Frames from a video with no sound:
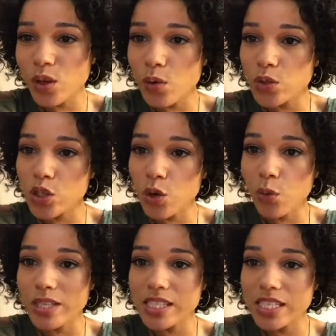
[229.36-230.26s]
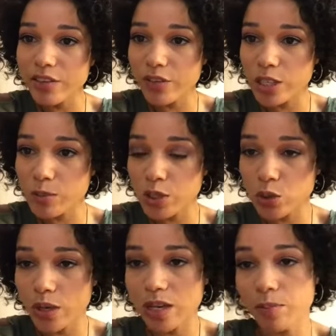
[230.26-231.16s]
So what's the difference
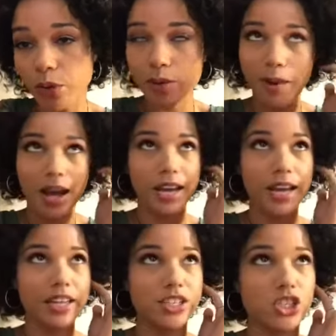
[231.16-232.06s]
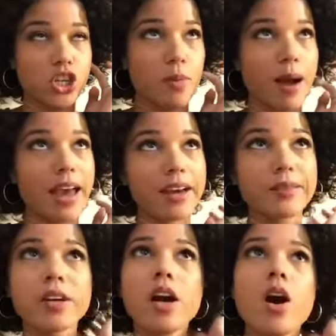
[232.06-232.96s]
between book Maya and show Maya?
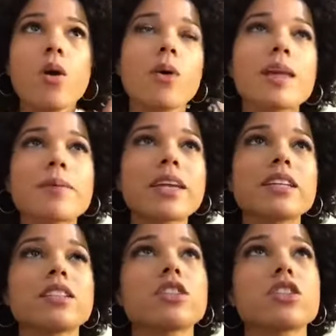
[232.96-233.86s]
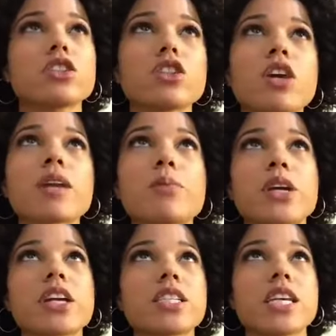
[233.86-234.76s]
Well, I mean, you got a
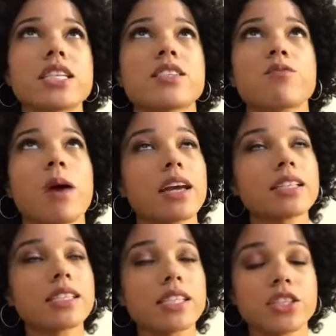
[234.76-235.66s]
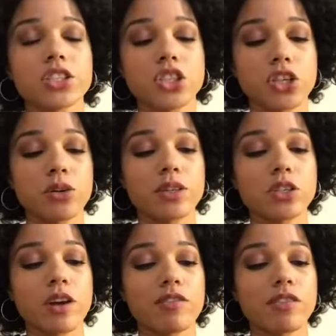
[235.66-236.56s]
pretty good taste of Maya in season two, and
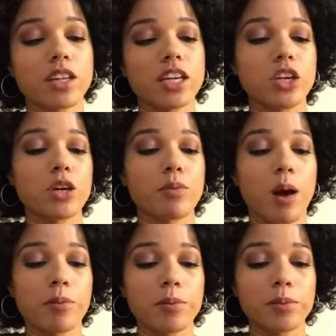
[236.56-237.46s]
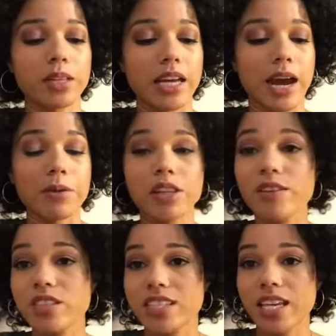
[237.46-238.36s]
so I feel like you could probably, I would love
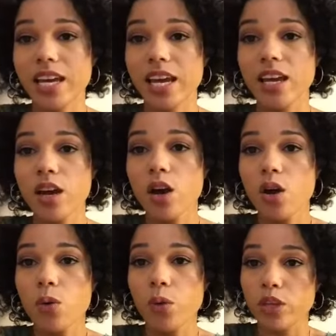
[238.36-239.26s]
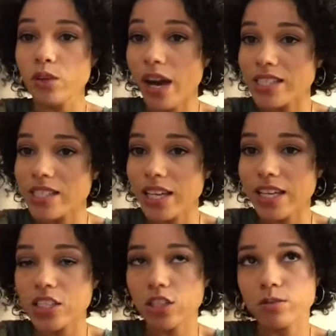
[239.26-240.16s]
to see what you guys think
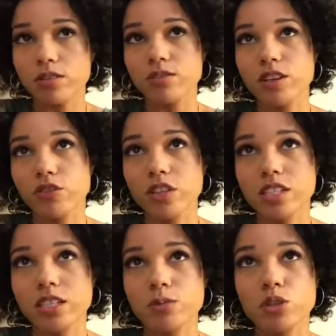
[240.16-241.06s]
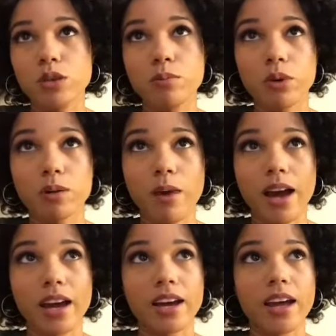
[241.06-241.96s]
in terms of differences between book
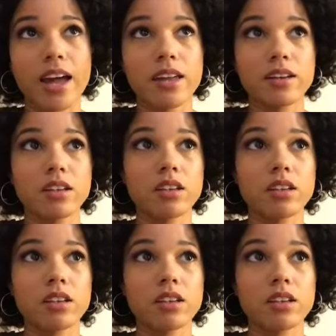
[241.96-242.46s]
Maya and